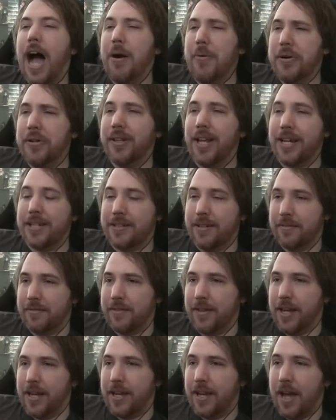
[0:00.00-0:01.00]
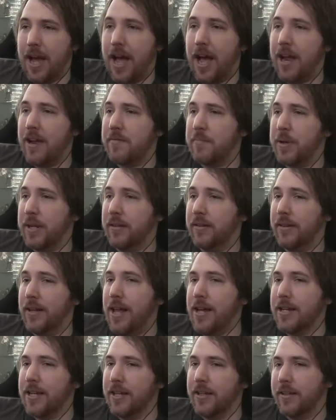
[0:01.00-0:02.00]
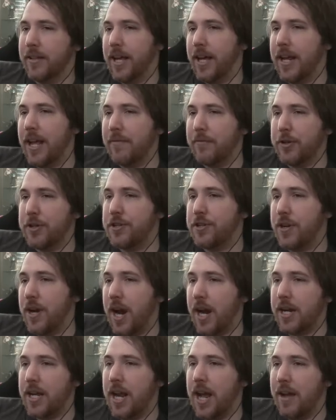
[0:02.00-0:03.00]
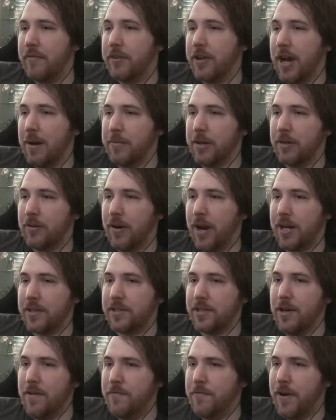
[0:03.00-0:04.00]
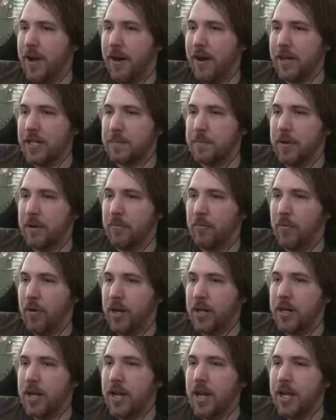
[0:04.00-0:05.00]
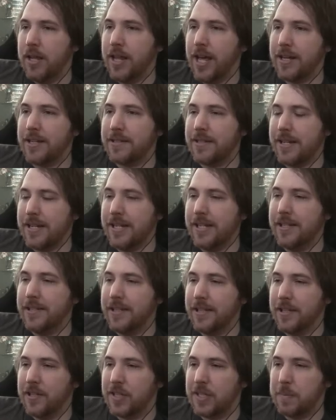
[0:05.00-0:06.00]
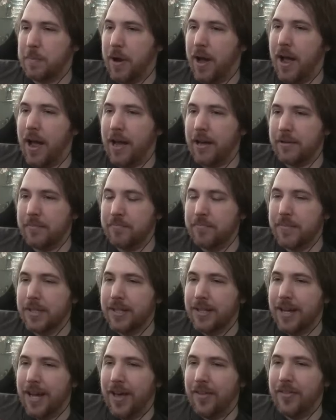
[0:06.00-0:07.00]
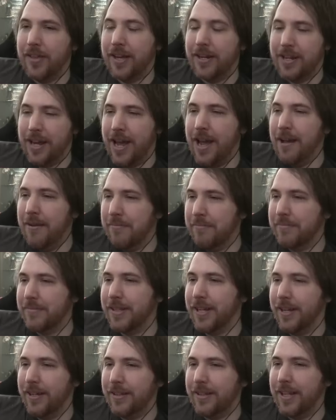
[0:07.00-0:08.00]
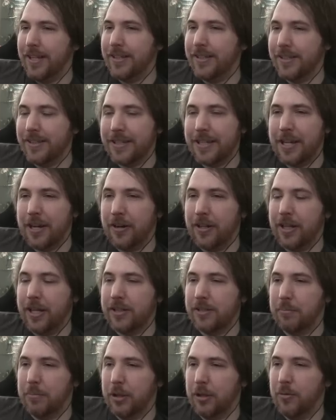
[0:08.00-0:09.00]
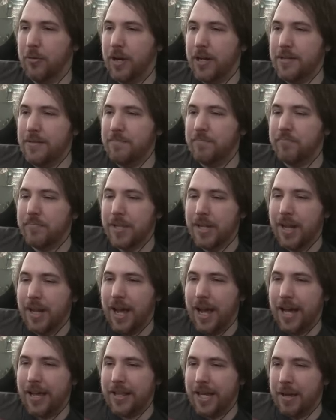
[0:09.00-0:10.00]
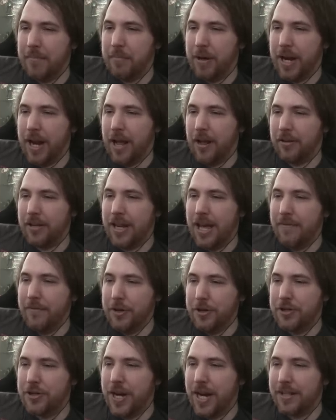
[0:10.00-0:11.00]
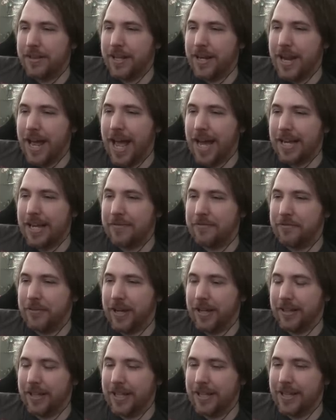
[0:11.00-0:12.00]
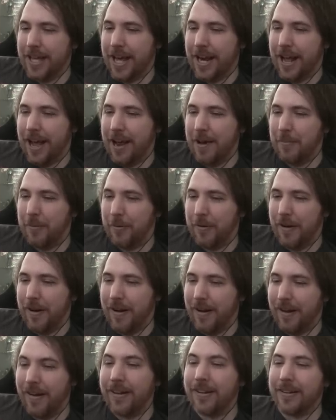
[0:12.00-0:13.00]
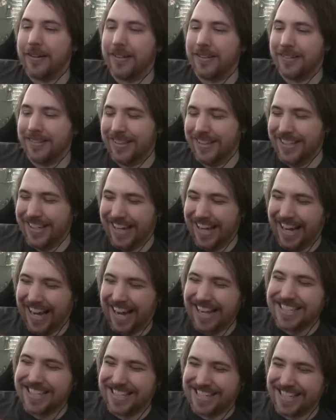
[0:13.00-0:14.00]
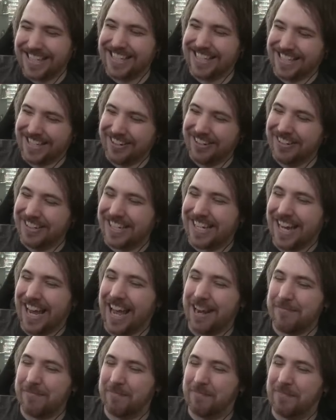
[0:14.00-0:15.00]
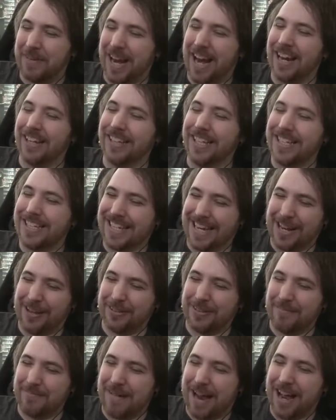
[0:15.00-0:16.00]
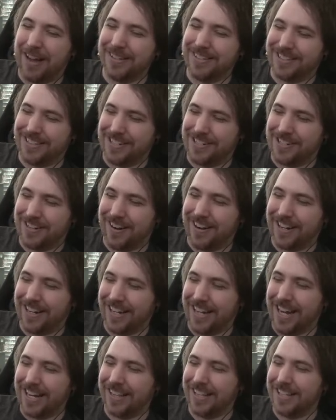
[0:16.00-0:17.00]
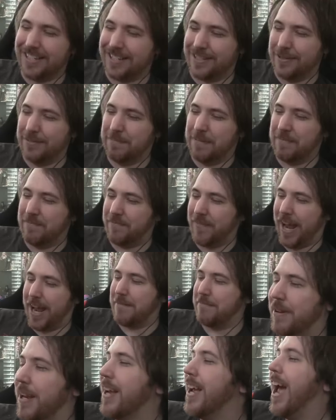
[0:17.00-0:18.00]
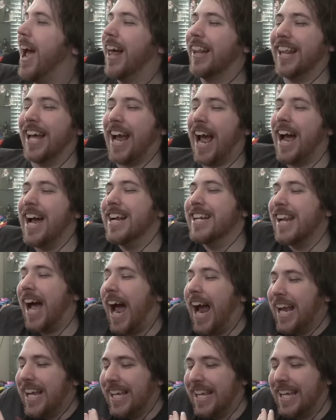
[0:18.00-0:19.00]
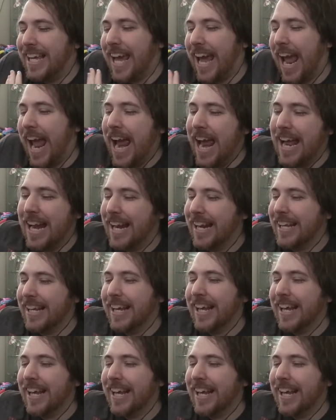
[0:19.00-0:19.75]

I would like to think I've been lucky that every shiny I've come across so far has been one that is easy to spot. And then, yeah, like the Kirlia, the blue one. And then, but I'll never shake the nagging feeling that I'm wrong. You can't barely tell the mouse, the Charganet, and the stupid fan. Like, I can't.